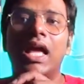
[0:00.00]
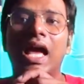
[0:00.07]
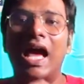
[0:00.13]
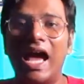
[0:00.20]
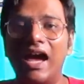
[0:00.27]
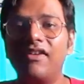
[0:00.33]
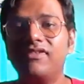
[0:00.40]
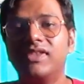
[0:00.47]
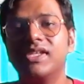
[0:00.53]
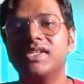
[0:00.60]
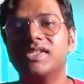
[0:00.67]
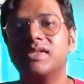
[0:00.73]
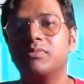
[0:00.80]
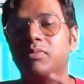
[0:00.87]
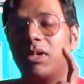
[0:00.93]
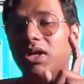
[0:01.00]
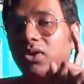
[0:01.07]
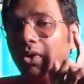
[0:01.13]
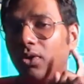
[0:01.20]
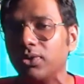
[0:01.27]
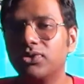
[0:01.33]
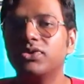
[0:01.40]
have this,
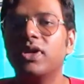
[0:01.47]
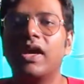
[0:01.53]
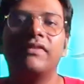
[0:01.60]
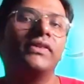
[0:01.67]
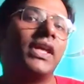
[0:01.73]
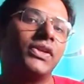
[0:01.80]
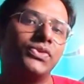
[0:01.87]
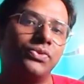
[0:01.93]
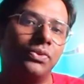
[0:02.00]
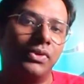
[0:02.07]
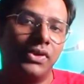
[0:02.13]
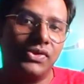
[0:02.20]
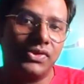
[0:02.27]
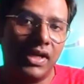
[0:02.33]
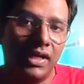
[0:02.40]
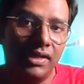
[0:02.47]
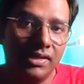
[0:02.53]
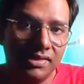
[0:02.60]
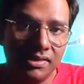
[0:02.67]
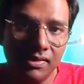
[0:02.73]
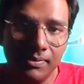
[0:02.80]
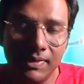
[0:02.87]
but also have gastrointestinal
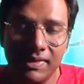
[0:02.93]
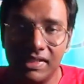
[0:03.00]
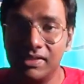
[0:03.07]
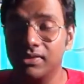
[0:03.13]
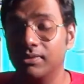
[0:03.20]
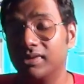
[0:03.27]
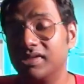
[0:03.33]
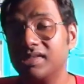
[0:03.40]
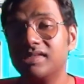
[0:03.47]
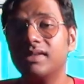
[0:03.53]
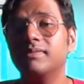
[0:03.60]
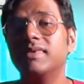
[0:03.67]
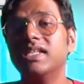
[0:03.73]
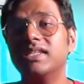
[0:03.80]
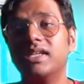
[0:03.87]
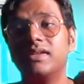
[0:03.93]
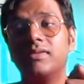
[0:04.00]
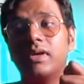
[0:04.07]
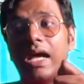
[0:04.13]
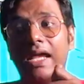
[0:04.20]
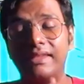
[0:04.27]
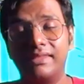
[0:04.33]
disturbances. So this is something
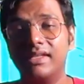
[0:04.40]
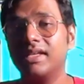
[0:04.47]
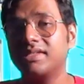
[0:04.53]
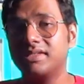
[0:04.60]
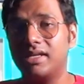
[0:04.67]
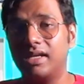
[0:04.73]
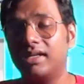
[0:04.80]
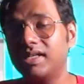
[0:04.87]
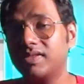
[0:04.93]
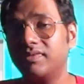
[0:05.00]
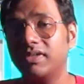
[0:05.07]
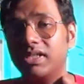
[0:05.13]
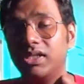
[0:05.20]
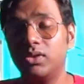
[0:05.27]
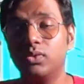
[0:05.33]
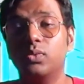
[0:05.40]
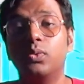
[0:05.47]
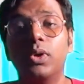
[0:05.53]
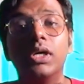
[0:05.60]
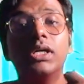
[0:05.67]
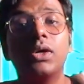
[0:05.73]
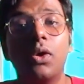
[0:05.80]
that I think as dentists we need to
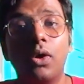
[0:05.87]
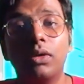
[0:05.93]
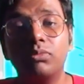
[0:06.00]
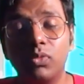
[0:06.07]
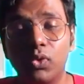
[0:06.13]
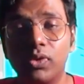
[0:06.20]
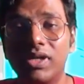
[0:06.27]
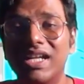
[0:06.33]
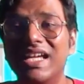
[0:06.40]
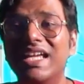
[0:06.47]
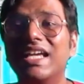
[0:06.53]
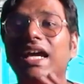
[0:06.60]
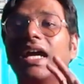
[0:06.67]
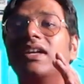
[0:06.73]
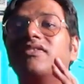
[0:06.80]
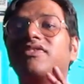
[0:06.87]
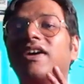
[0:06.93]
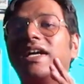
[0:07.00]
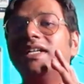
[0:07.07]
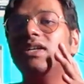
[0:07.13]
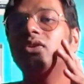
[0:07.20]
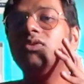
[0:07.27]
work on more and
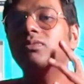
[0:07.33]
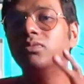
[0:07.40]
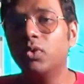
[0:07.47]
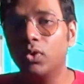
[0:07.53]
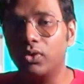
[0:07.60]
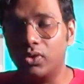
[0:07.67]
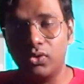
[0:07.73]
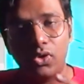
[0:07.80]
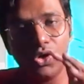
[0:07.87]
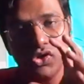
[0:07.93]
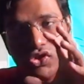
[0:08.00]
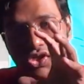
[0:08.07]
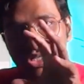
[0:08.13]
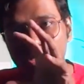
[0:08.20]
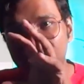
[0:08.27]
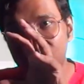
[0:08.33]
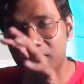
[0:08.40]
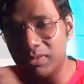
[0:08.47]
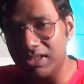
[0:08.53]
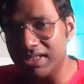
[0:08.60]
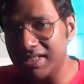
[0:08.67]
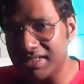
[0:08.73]
find out more, not just the
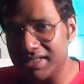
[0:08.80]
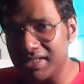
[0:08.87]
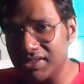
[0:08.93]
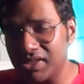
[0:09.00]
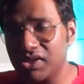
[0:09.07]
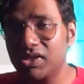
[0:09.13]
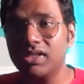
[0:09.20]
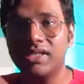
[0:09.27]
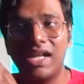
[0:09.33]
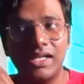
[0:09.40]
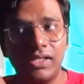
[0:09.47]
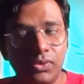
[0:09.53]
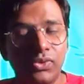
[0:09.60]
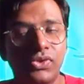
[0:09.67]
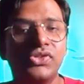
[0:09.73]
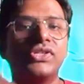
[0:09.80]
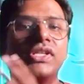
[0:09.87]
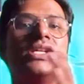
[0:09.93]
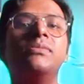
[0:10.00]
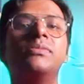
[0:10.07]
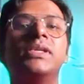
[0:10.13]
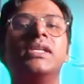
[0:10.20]
burning sensation that could
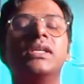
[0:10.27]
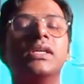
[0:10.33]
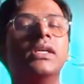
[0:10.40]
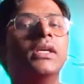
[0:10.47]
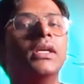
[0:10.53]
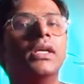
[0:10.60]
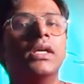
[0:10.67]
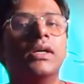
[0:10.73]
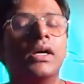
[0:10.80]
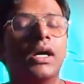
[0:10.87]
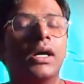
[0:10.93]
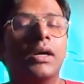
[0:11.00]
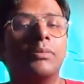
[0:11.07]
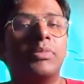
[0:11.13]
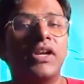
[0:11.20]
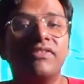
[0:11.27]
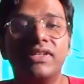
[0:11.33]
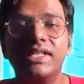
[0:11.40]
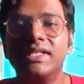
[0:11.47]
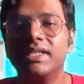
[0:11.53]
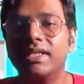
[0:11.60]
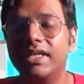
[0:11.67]
still be
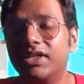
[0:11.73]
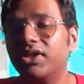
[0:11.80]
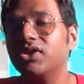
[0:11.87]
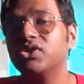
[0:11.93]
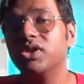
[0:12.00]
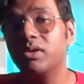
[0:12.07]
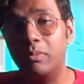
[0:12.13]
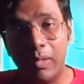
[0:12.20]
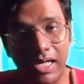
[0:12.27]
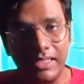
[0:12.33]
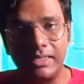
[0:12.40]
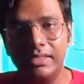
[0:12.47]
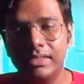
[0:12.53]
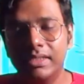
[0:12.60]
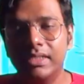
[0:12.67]
prevalent in literature, but